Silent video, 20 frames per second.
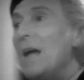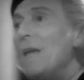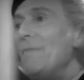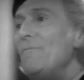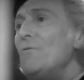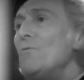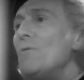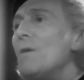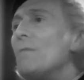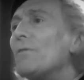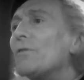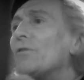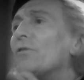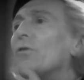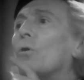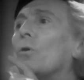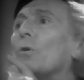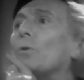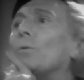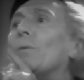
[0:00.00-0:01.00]
Have you ever
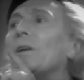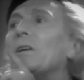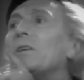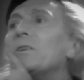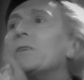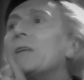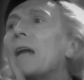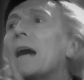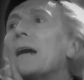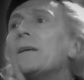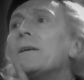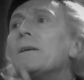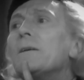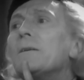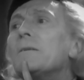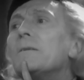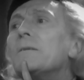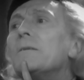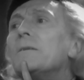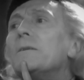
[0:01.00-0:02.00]
thought what it's like
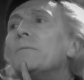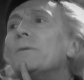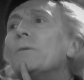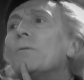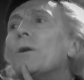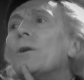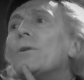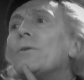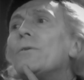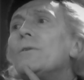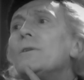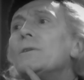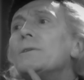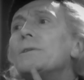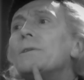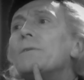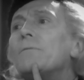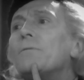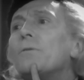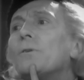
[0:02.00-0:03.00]
to be
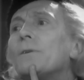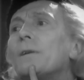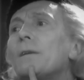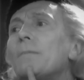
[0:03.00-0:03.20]
wanderers in the fourth